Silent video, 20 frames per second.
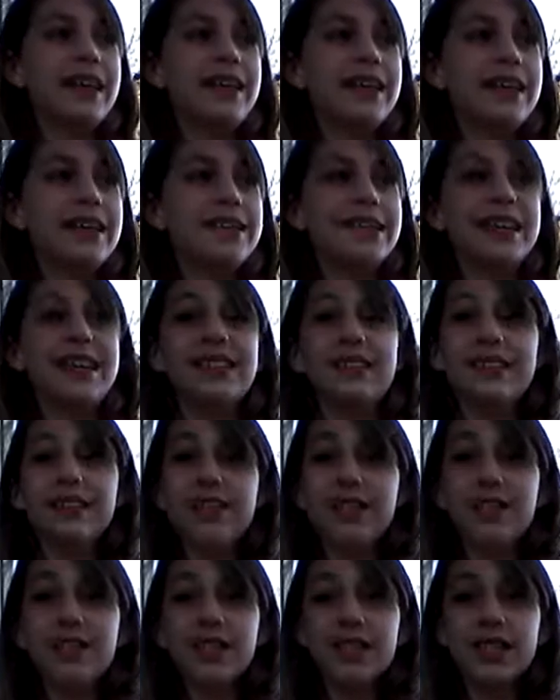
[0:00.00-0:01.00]
is
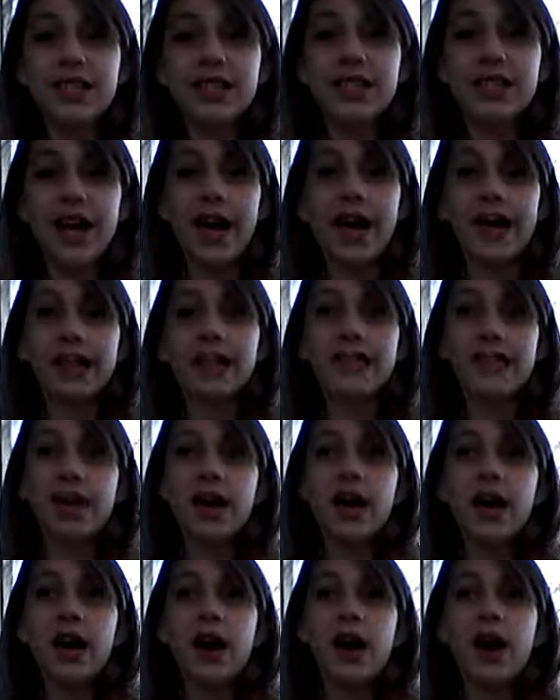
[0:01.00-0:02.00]
Itzalicious Designs.
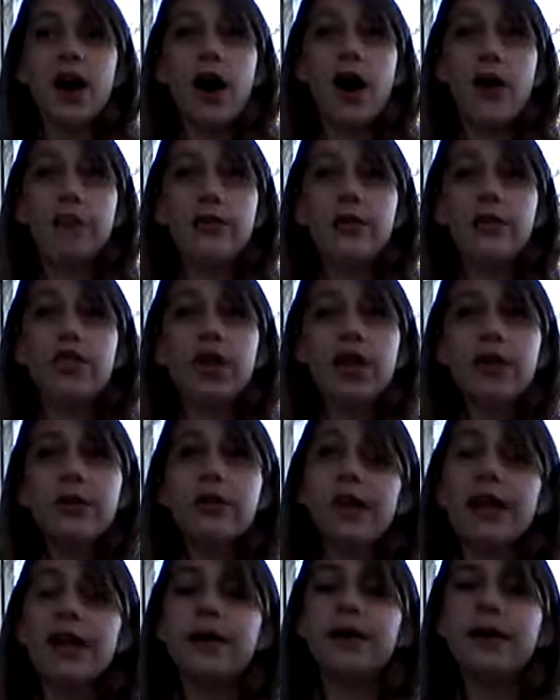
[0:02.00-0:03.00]
The
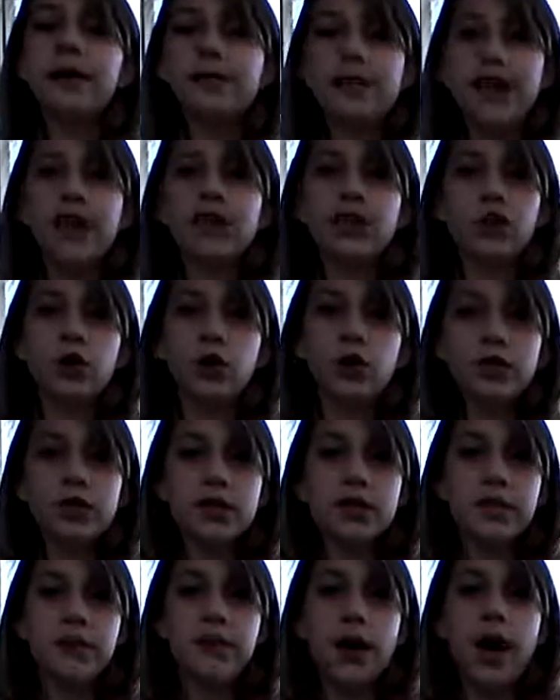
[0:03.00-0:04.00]
channel name is Kate
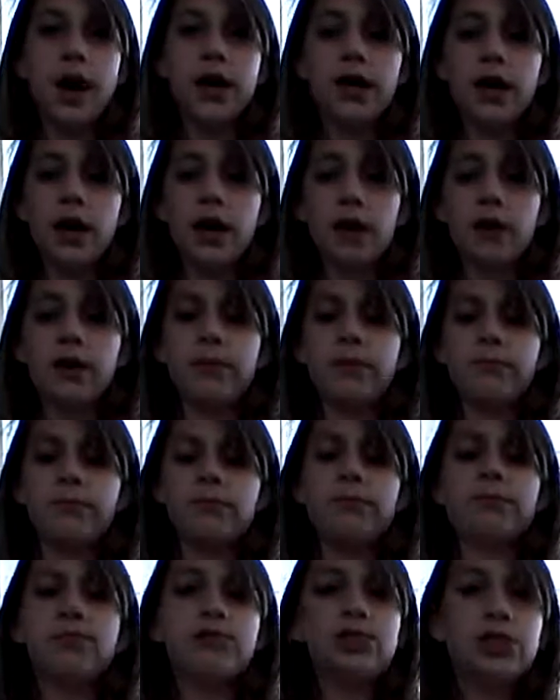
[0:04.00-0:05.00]
Schultz, but
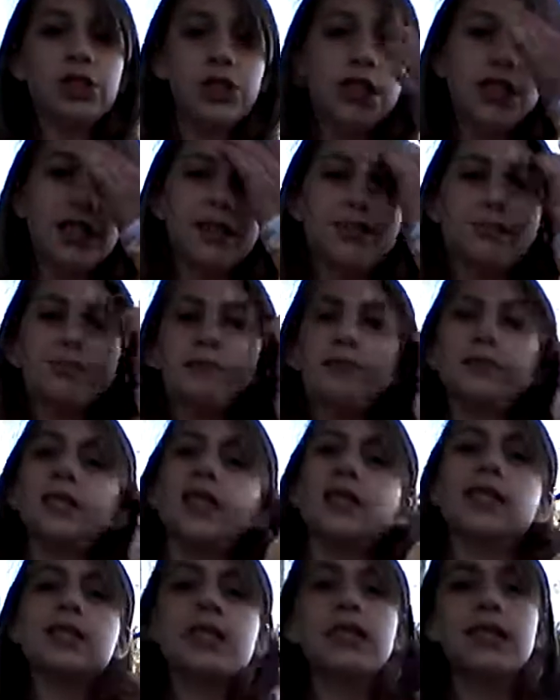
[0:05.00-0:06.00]
she
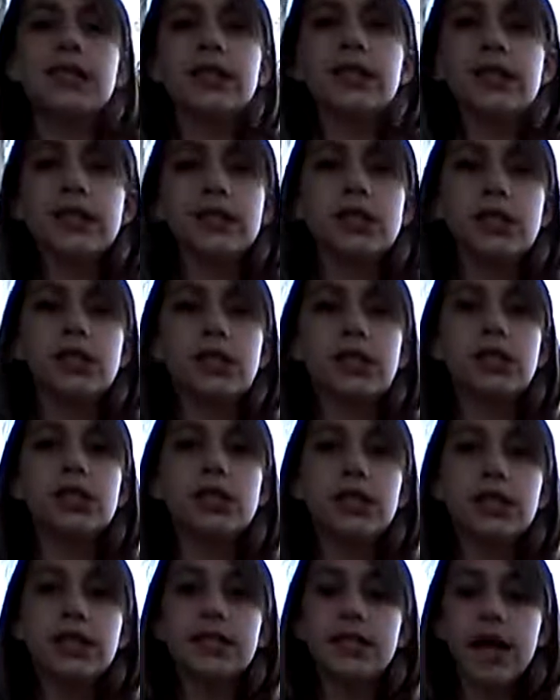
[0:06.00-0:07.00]
does Itzalicious
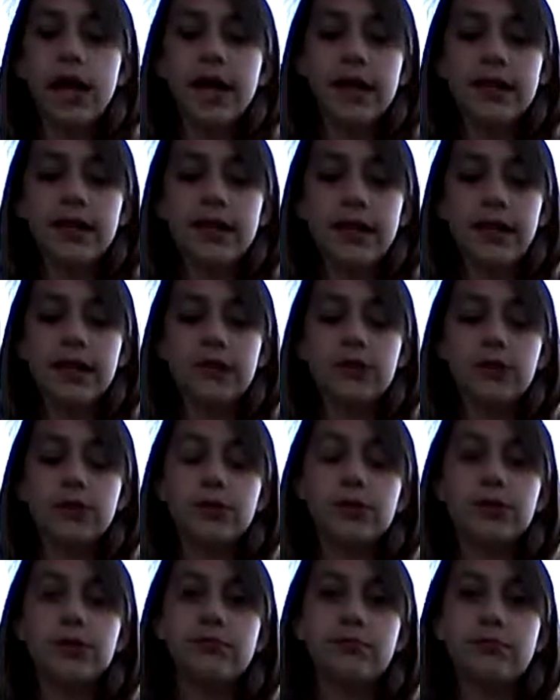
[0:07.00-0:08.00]
Designs, as you
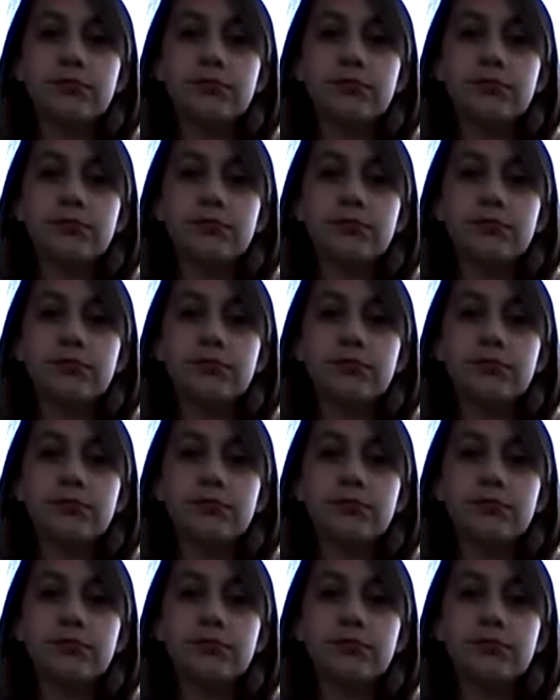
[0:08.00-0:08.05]
can